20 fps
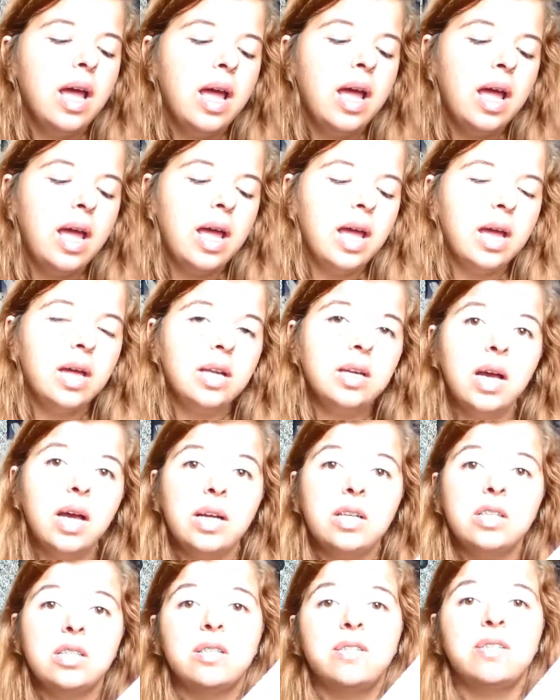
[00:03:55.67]
and
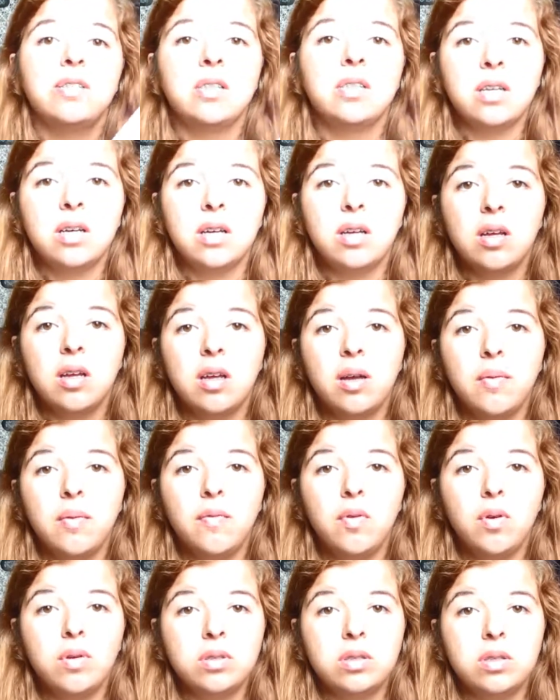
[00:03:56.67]
I just
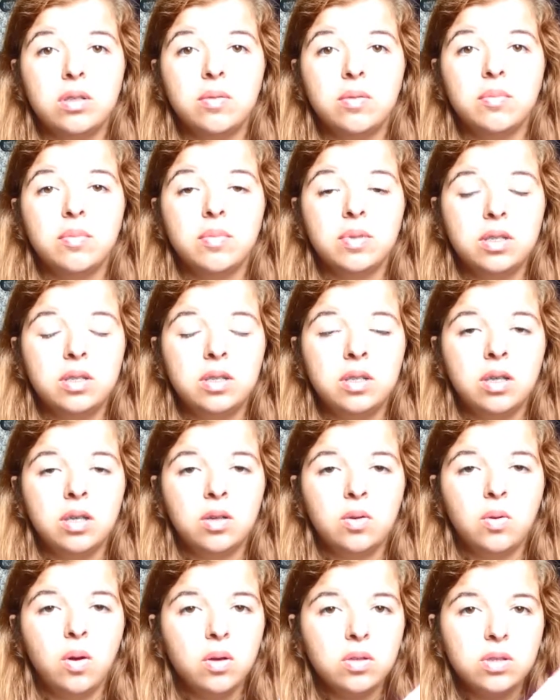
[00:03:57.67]
wrote some
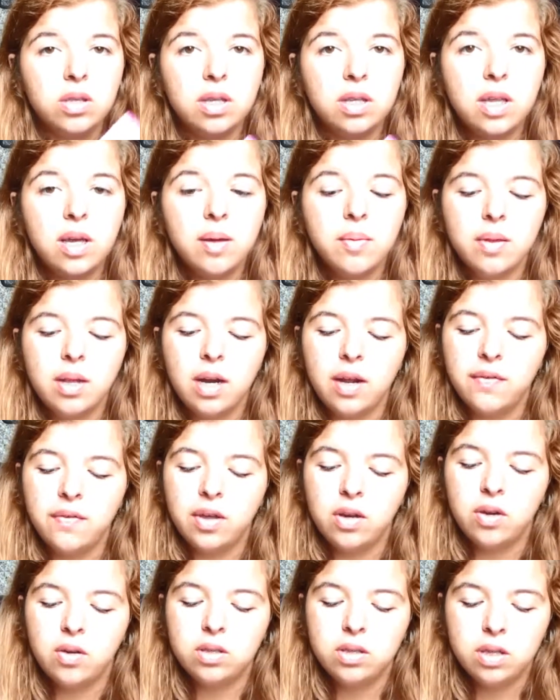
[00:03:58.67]
quotes on them that I
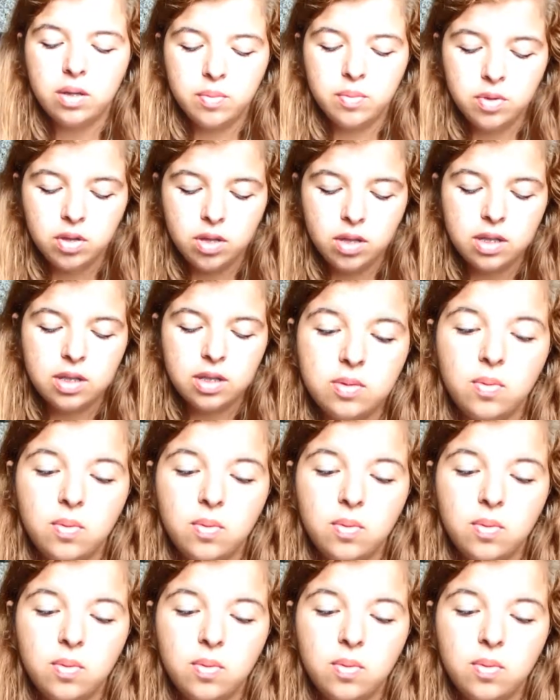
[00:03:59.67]
found on Tumblr.